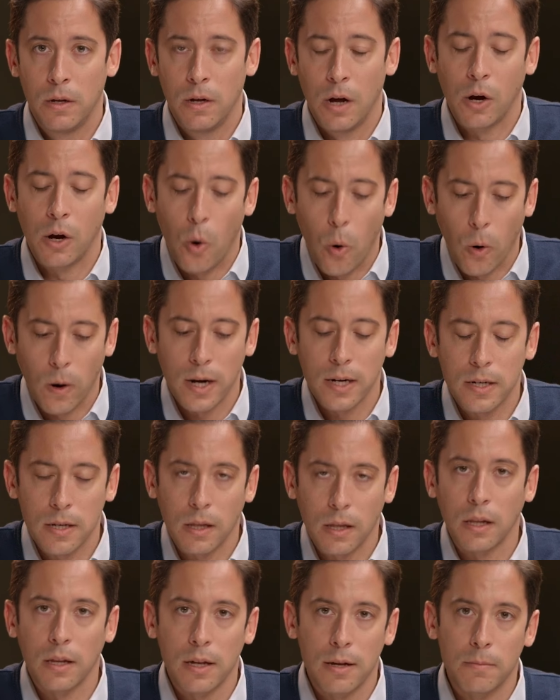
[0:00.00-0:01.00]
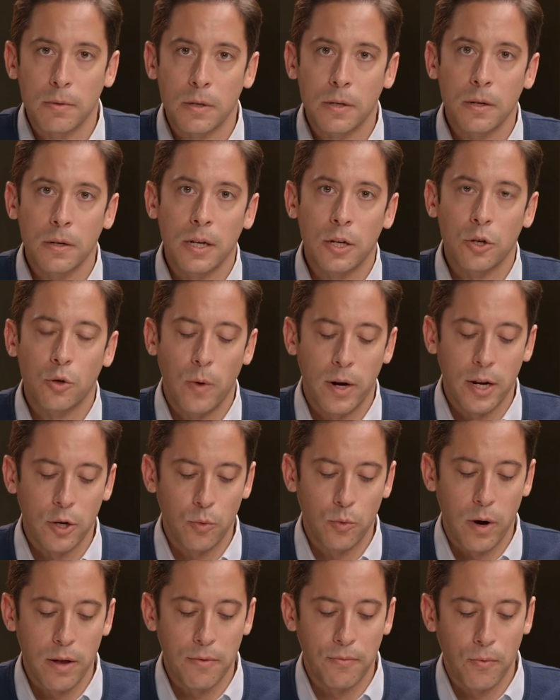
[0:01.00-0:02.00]
according to the libs in
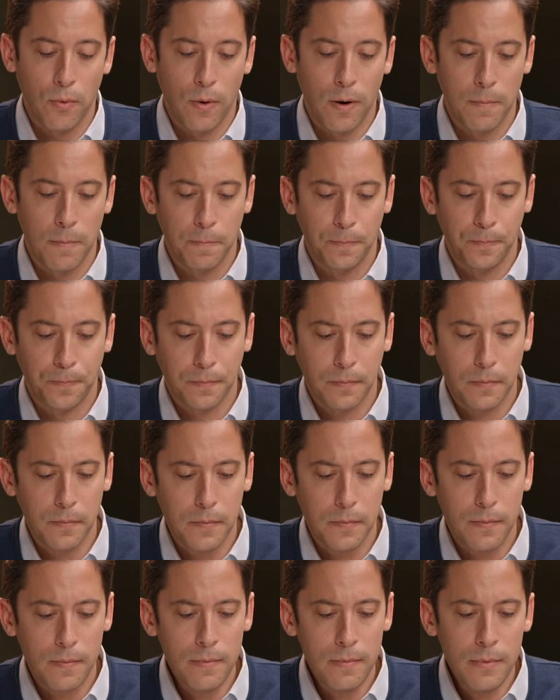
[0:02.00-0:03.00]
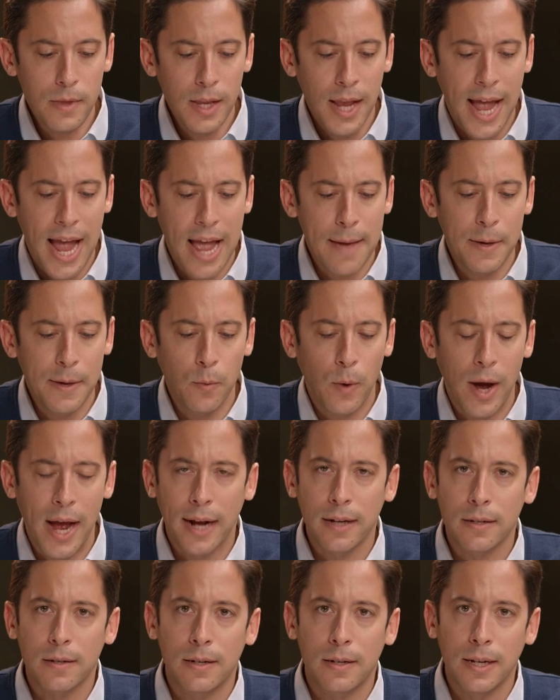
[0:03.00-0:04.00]
2024. Amy
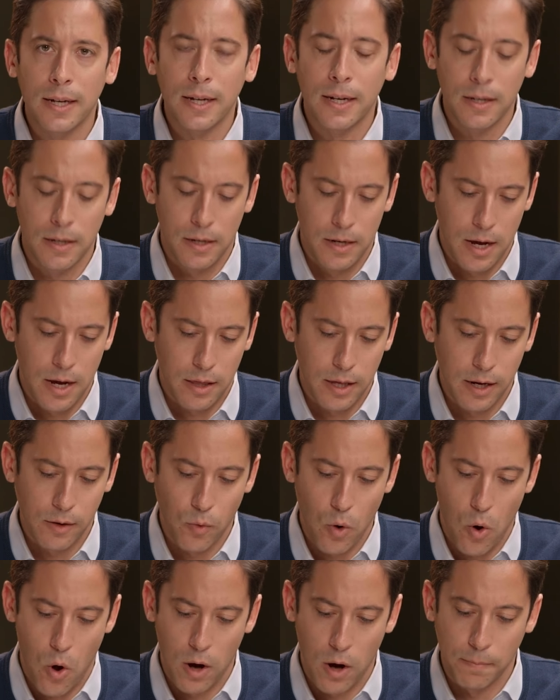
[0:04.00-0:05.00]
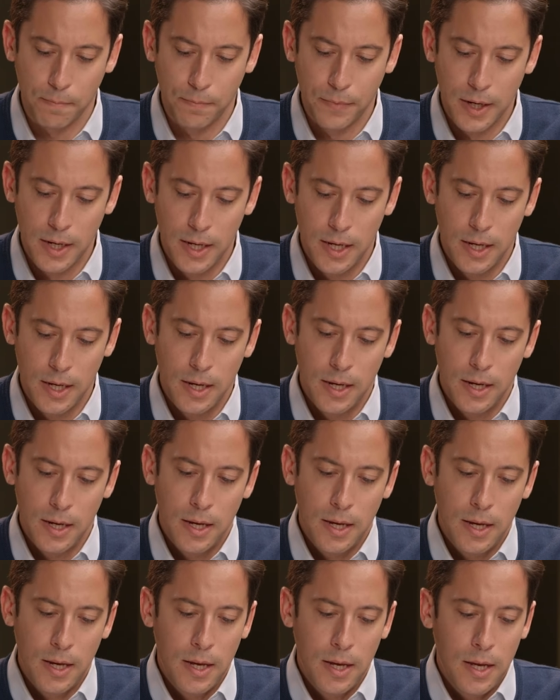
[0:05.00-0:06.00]
Wax did nothing wrong.
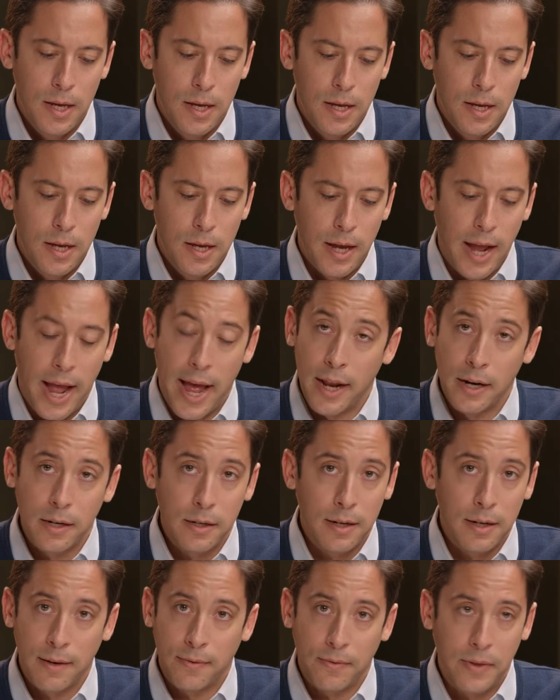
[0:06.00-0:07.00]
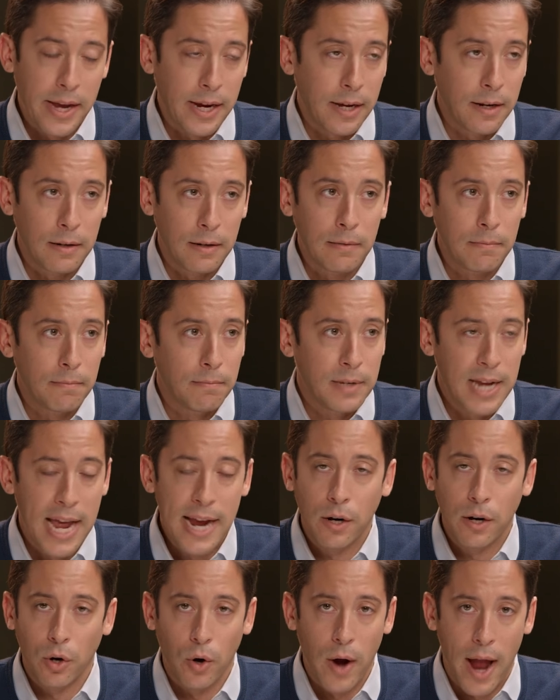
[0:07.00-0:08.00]
And if they can
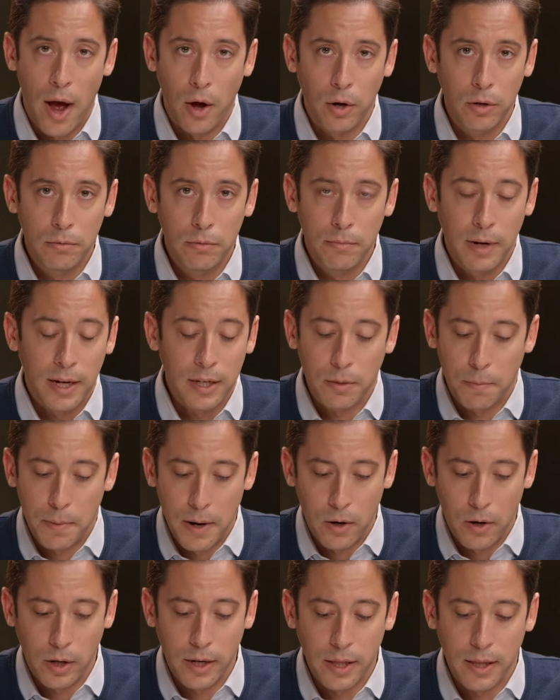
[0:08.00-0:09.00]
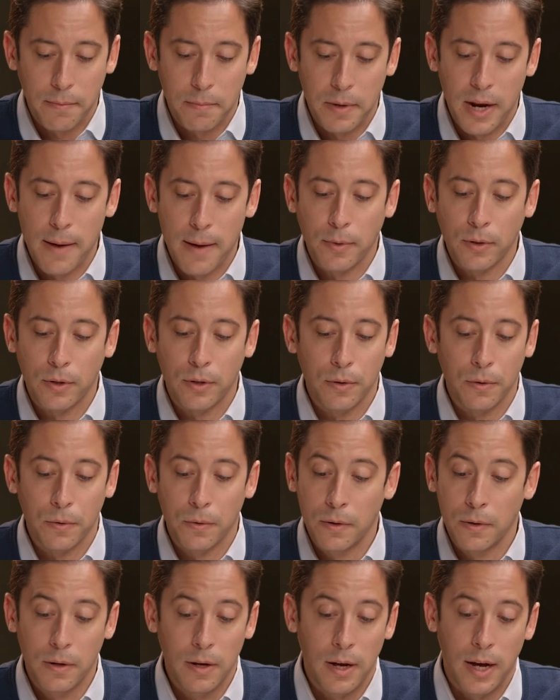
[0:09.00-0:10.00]
take her out, as apparently they've been able to,
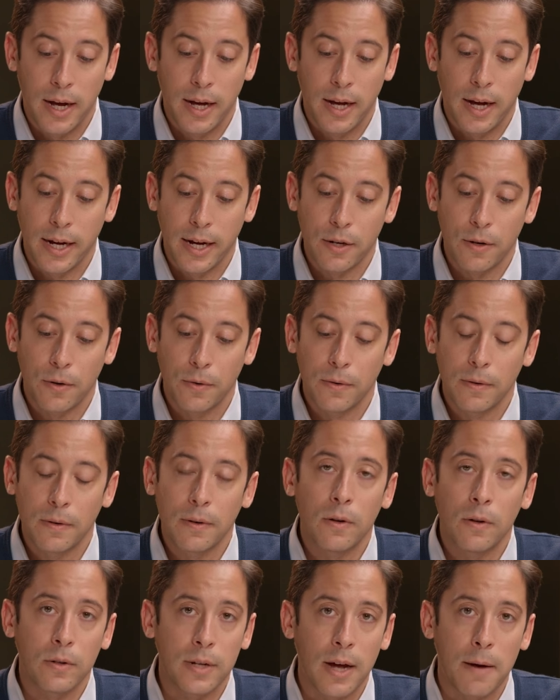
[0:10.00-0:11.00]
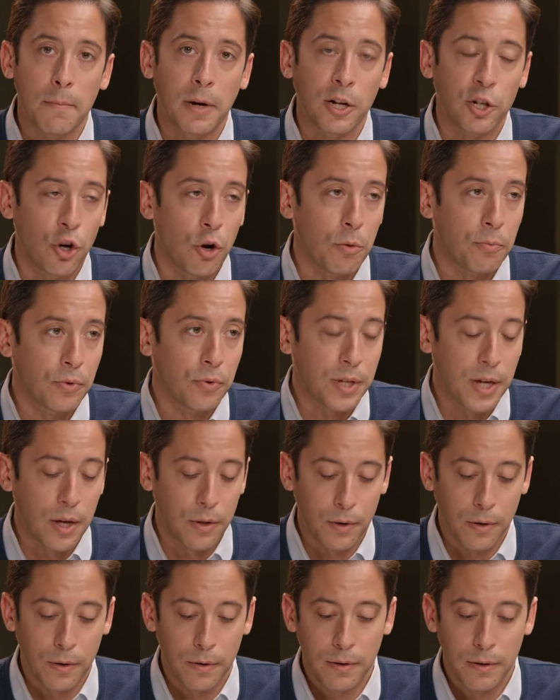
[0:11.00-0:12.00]
I, I, don't hold out much hope for the
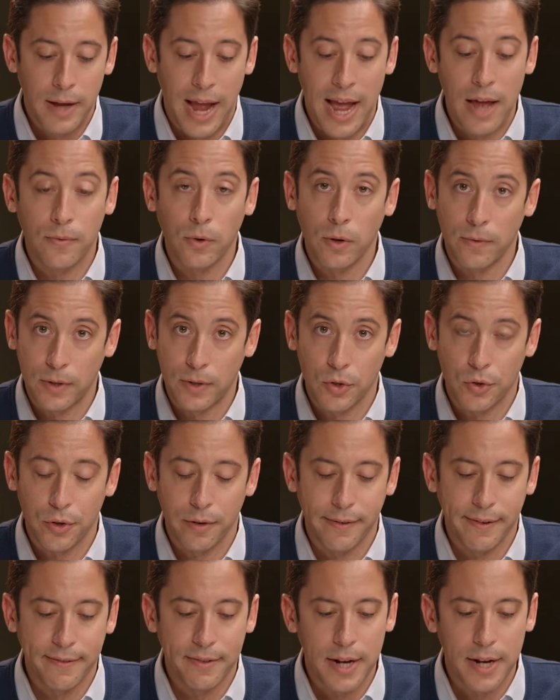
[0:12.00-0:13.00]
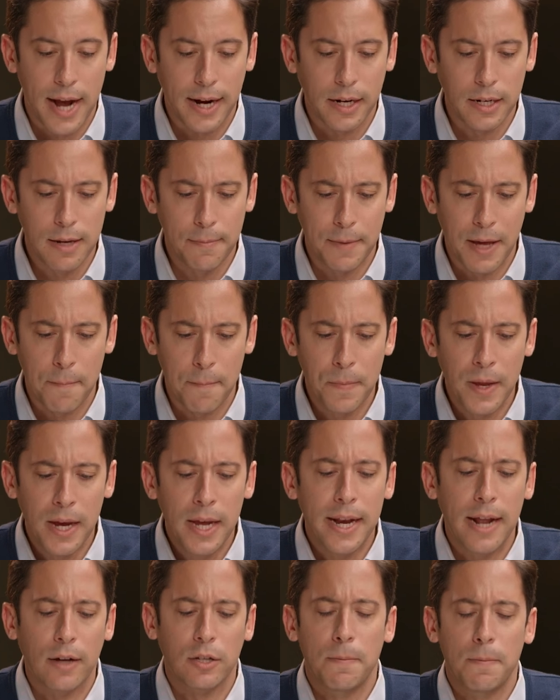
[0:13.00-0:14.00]
other handful of conservatives in academia.
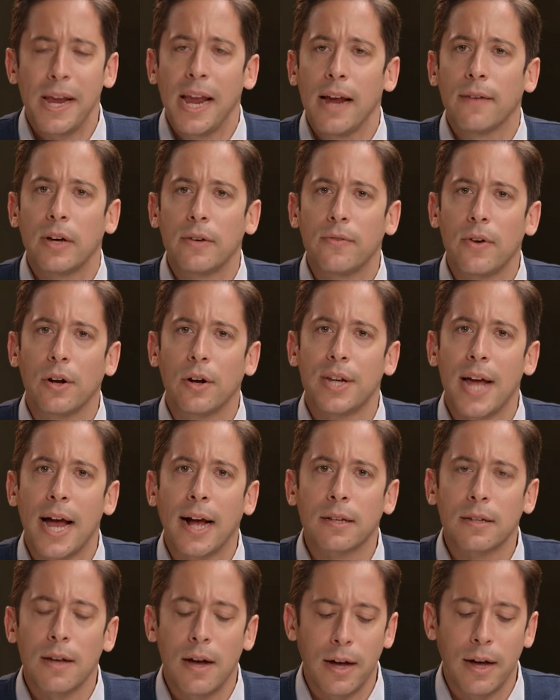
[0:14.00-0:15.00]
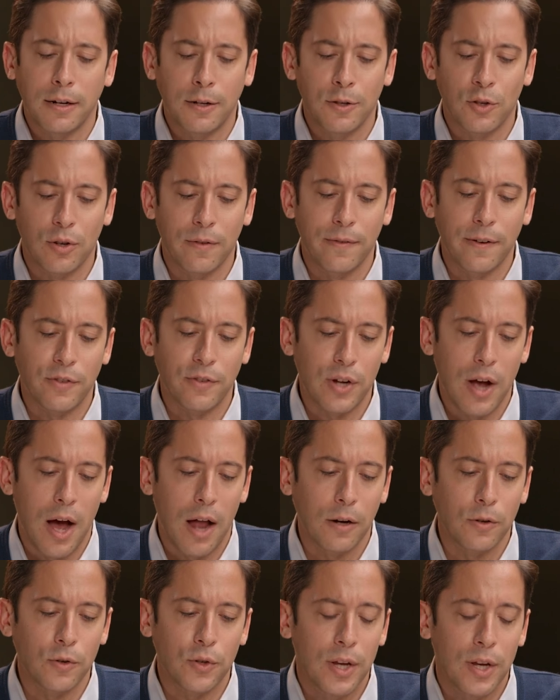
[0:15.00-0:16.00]
Now, speaking of unfair attacks on conservative
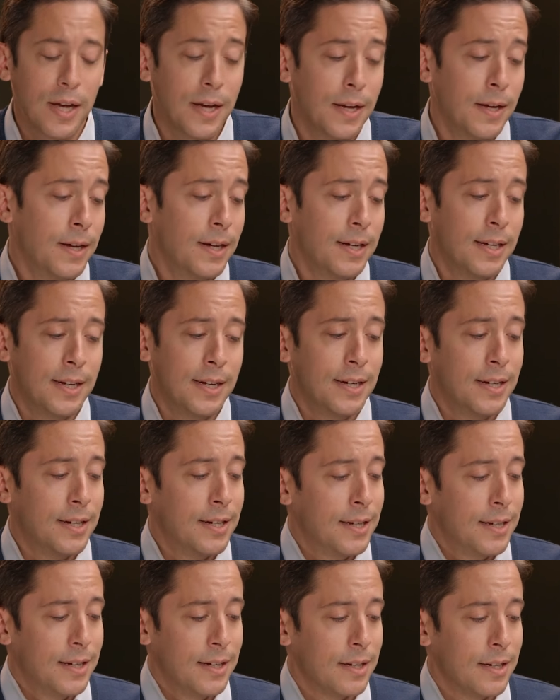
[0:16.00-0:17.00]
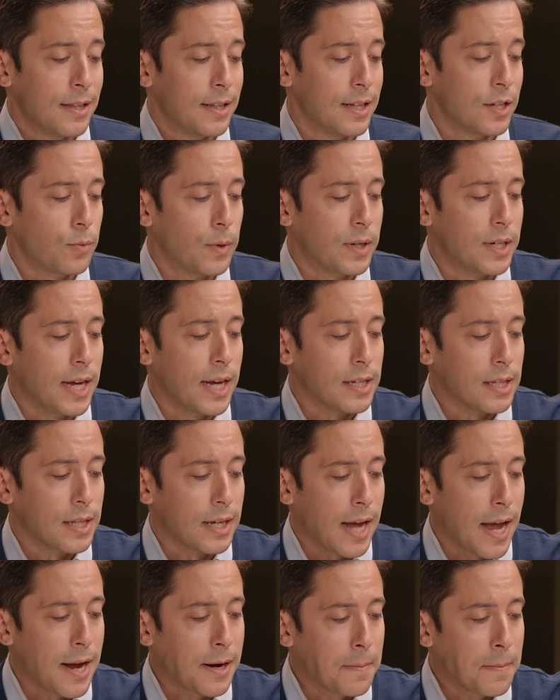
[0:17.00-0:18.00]
scholars, this one takes the
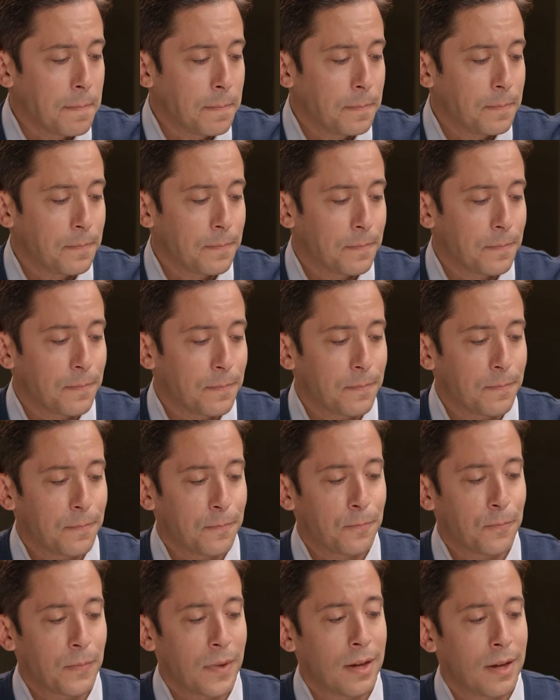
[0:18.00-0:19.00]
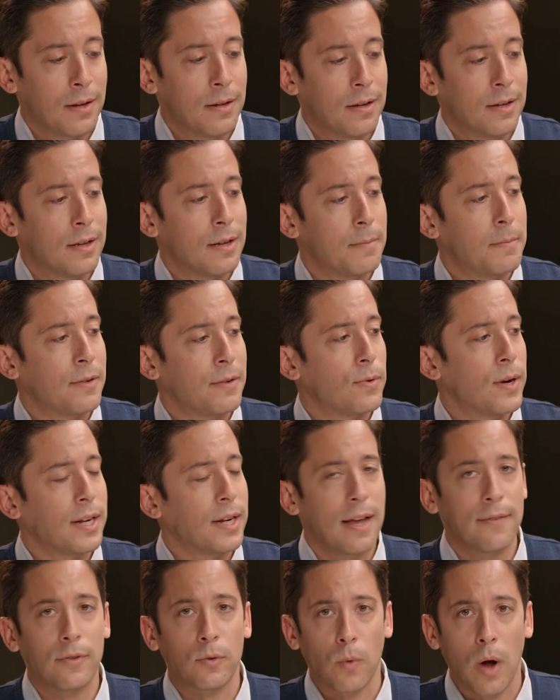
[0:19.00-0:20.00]
cake. And my
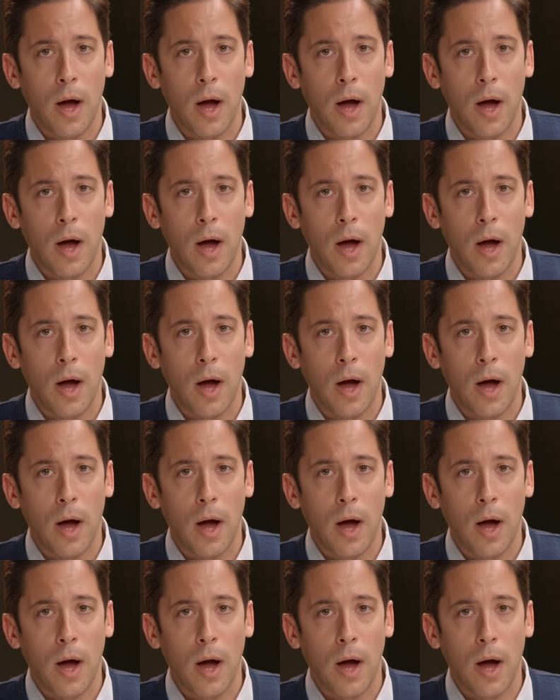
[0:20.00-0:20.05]
friend Kevin